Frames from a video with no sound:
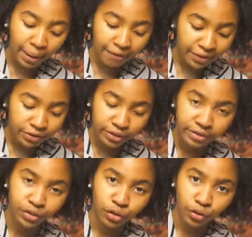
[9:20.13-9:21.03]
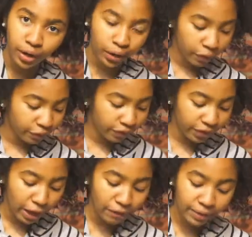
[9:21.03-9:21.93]
love this. It gives it a great earthy
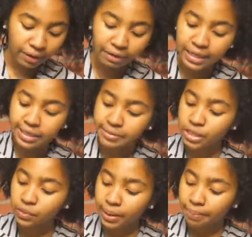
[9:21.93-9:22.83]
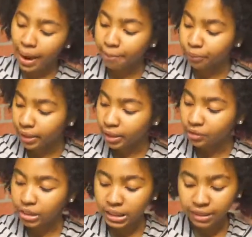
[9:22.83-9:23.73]
flavor. And then I've got some sweet paprika
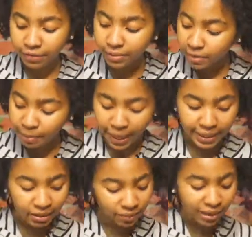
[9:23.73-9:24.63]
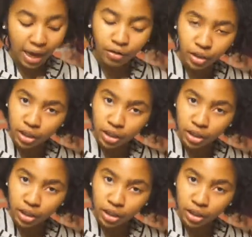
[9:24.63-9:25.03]
just to give it some spice without,